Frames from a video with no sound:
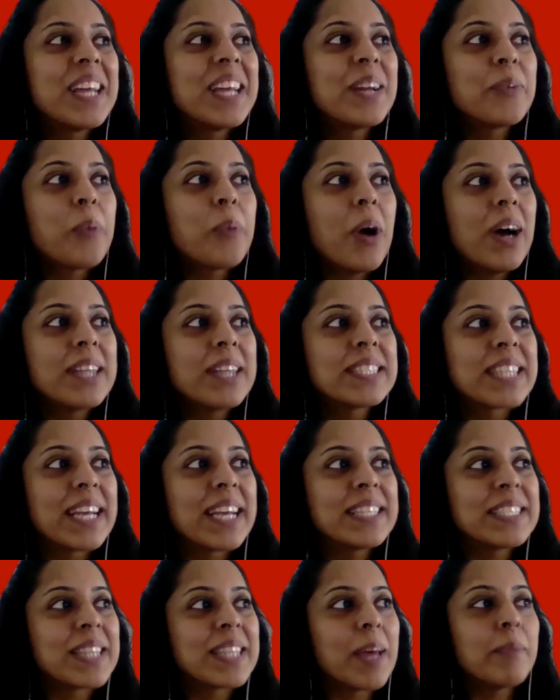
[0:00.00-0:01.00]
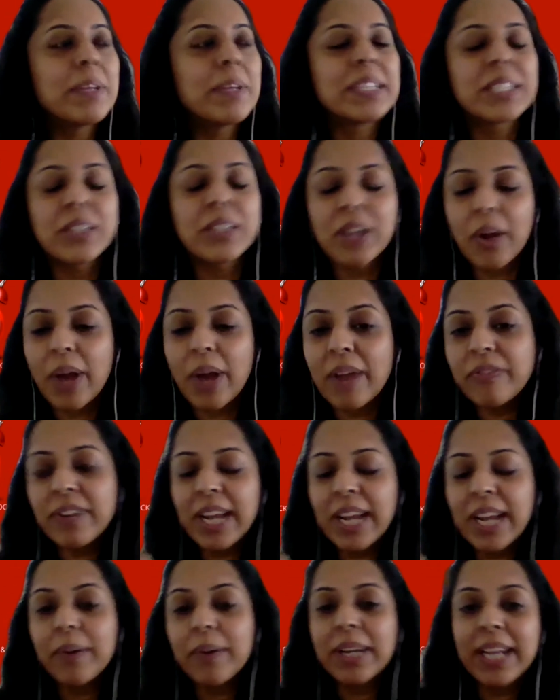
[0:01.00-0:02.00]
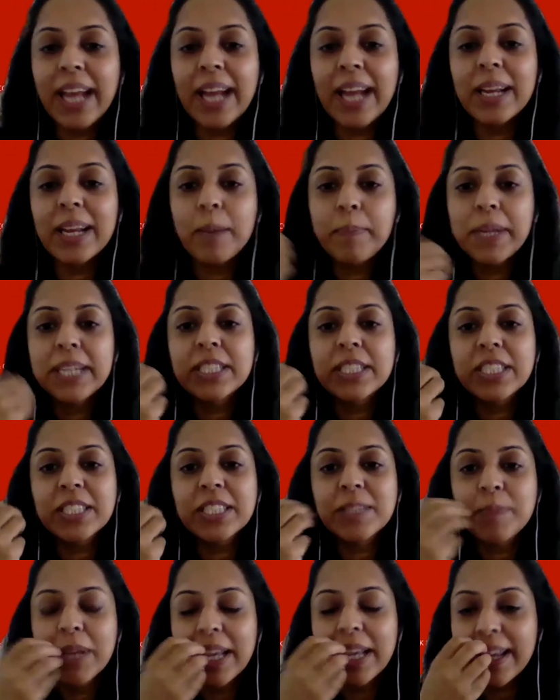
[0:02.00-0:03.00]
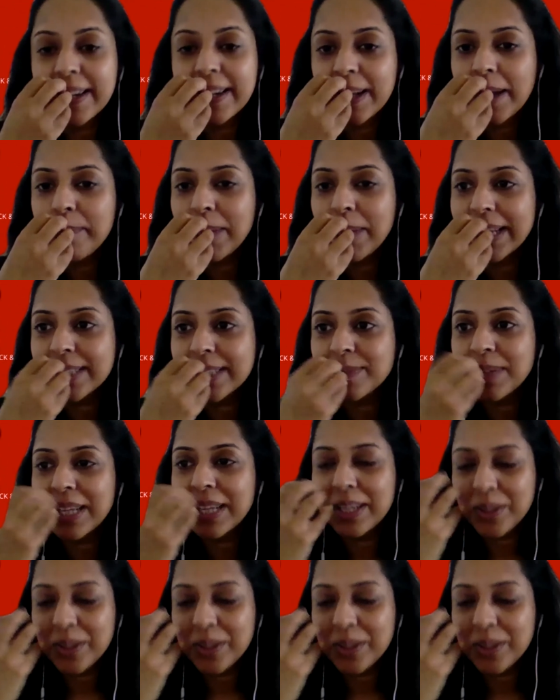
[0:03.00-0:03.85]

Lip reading: what I'd say to them is, every now and again it pinches me and it makes me,